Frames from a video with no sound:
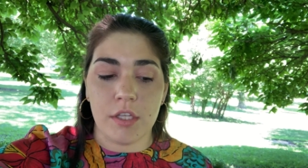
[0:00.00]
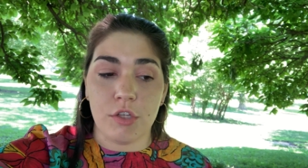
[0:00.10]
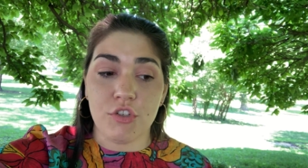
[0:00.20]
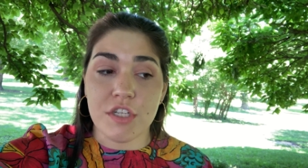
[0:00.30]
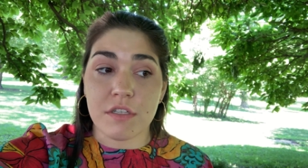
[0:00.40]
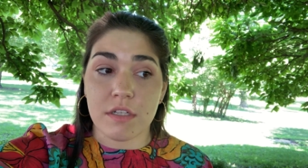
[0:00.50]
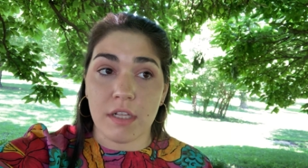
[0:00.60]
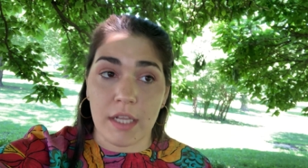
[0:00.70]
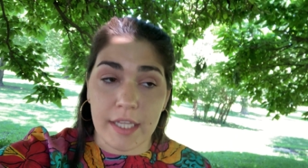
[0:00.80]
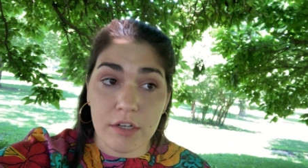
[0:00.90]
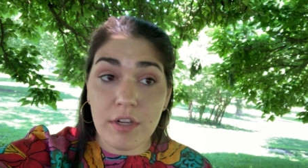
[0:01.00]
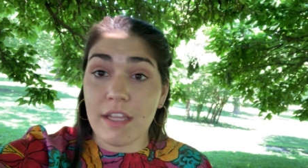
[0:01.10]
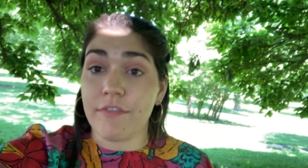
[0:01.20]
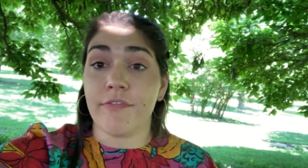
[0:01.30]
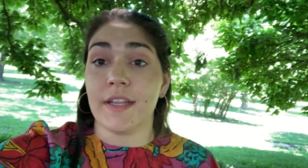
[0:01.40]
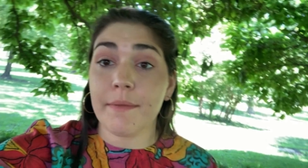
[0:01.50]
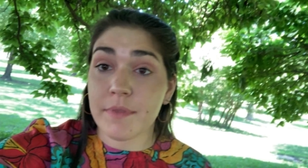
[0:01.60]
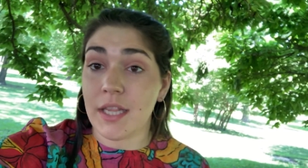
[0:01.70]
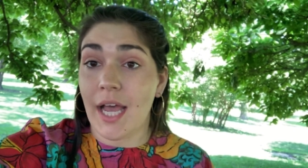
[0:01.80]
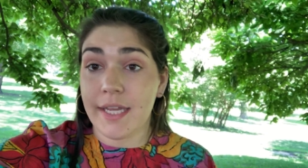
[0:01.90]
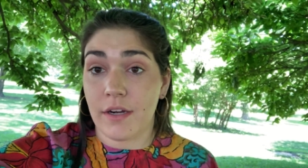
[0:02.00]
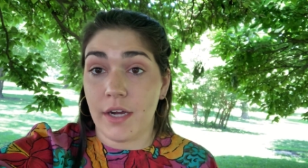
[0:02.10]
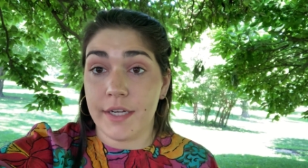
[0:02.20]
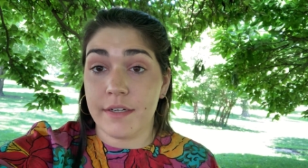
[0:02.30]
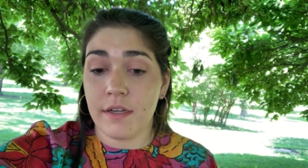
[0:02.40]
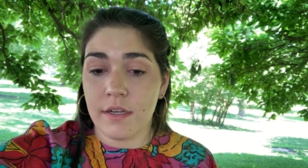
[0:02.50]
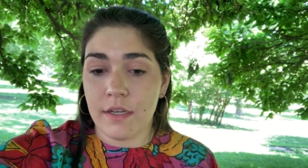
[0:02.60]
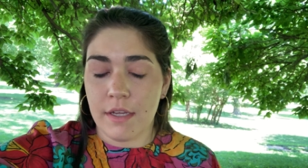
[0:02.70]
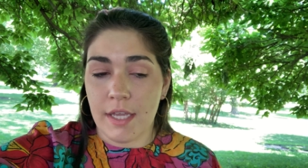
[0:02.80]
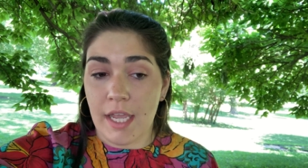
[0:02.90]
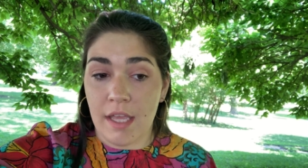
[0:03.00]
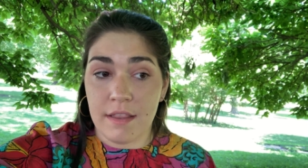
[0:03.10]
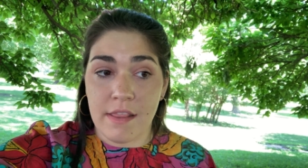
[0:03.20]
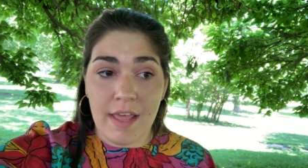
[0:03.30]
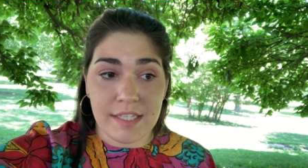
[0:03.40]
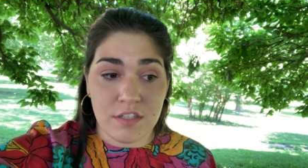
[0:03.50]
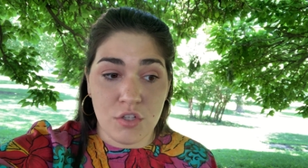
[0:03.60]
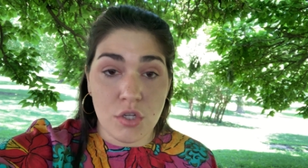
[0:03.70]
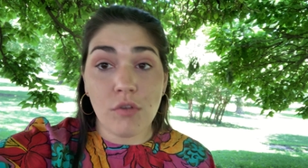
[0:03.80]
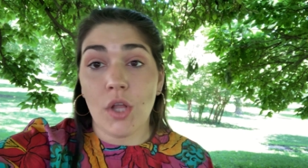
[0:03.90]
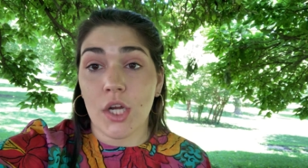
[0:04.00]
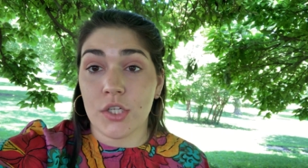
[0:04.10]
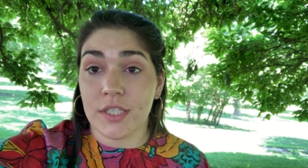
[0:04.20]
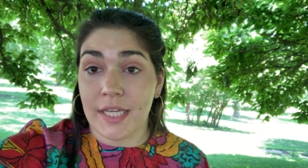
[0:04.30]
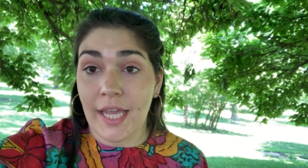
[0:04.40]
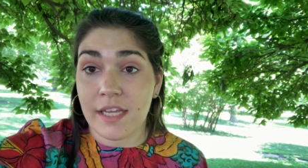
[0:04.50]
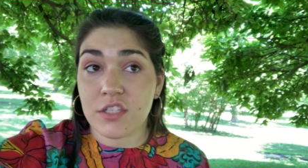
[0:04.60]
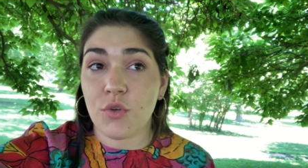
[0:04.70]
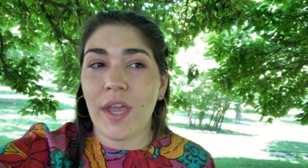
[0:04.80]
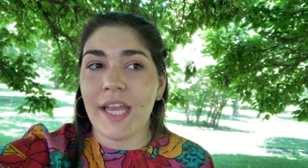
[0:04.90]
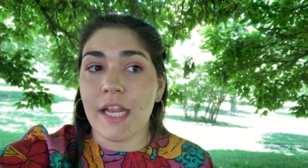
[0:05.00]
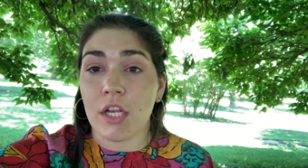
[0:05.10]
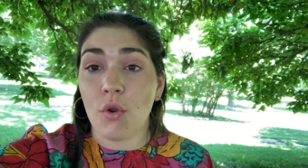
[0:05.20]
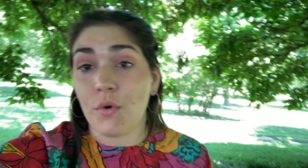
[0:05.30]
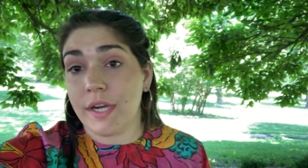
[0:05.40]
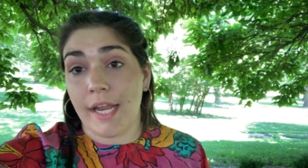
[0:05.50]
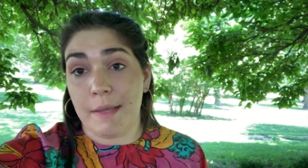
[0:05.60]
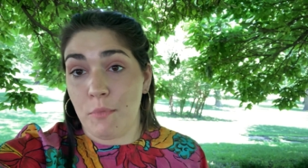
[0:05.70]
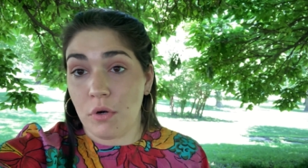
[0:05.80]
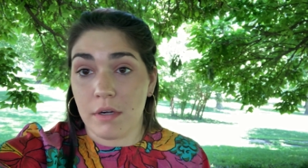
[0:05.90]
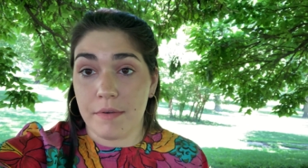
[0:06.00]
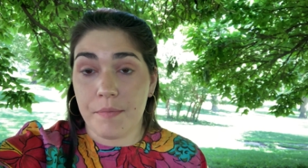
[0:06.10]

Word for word: You just literally flip the light on and then that's no longer the case. You can't ignore it anymore.